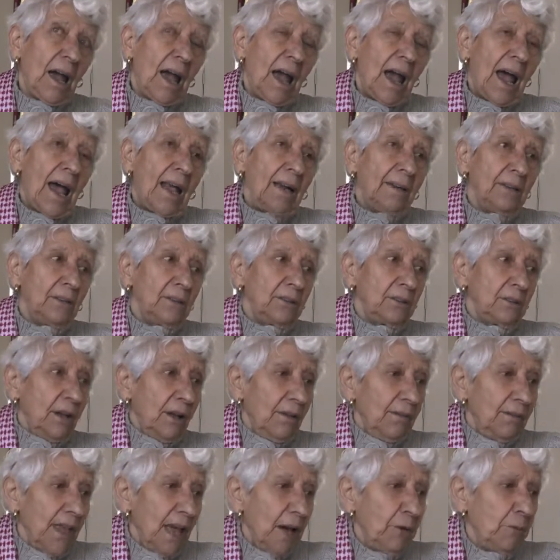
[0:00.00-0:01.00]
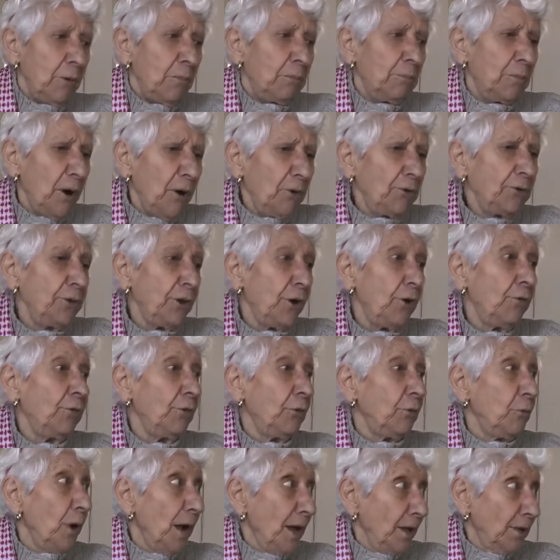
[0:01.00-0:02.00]
And they were both
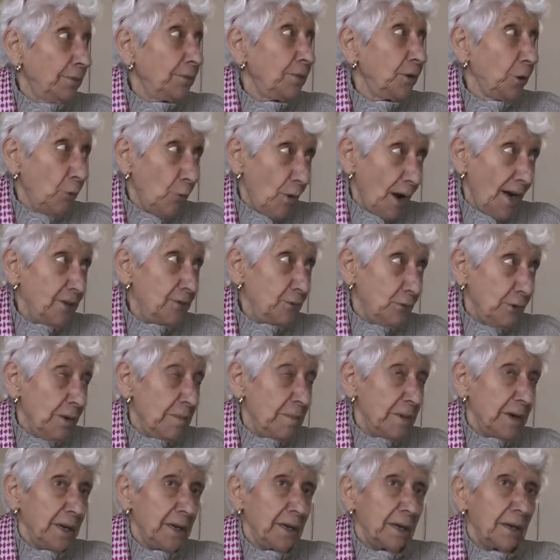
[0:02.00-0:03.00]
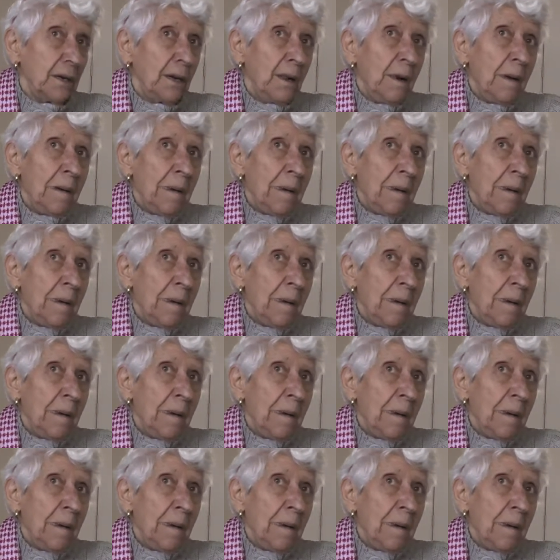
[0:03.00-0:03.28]
overwhelmed, the white women,